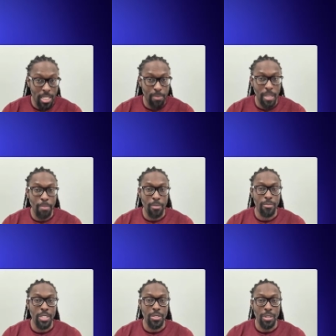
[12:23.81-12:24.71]
people
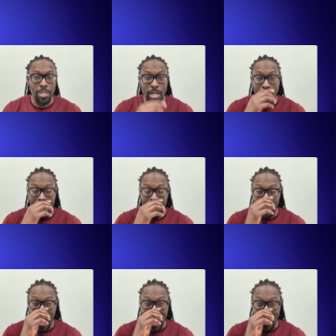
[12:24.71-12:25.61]
researched on
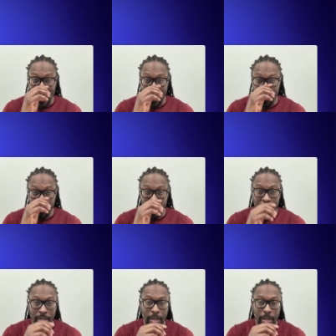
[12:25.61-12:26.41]
diet and nutrition,